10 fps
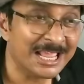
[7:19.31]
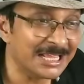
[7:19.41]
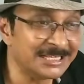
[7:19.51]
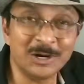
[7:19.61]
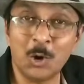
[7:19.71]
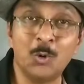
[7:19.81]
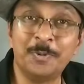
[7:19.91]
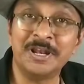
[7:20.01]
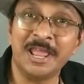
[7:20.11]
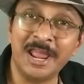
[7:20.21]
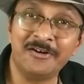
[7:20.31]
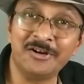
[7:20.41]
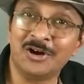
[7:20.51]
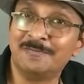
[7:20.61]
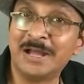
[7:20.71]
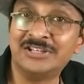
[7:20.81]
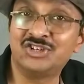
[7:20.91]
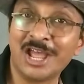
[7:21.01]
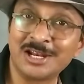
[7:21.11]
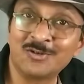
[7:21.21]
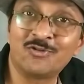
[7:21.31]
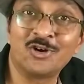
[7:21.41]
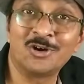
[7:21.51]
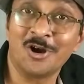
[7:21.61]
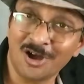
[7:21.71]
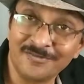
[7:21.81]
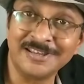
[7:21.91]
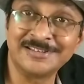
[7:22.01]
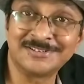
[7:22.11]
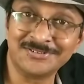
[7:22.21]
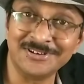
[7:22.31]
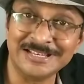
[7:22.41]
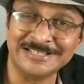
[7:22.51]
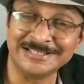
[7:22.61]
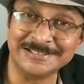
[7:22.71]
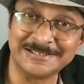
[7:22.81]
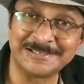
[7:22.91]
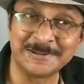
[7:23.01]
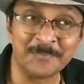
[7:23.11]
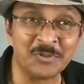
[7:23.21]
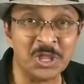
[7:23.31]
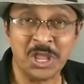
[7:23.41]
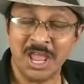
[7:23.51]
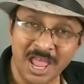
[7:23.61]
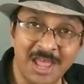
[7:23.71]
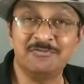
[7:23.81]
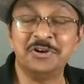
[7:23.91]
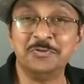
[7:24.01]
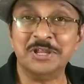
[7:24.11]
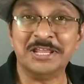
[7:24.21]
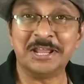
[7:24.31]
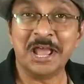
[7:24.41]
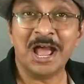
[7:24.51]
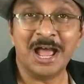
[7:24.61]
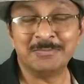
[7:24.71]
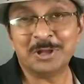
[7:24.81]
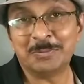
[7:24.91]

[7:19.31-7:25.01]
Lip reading: in the open area of my channel for obvious reasons. Every week I'm